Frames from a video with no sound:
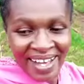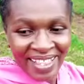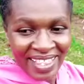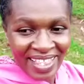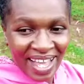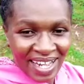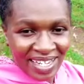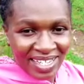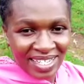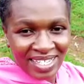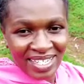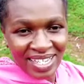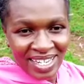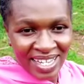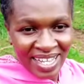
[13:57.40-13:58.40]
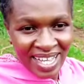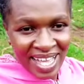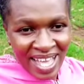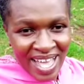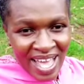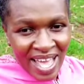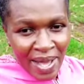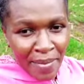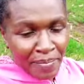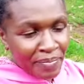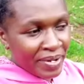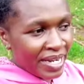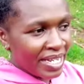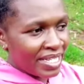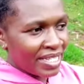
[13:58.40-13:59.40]
That
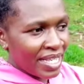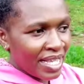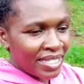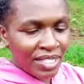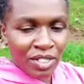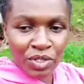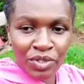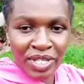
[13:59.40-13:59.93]
brings us to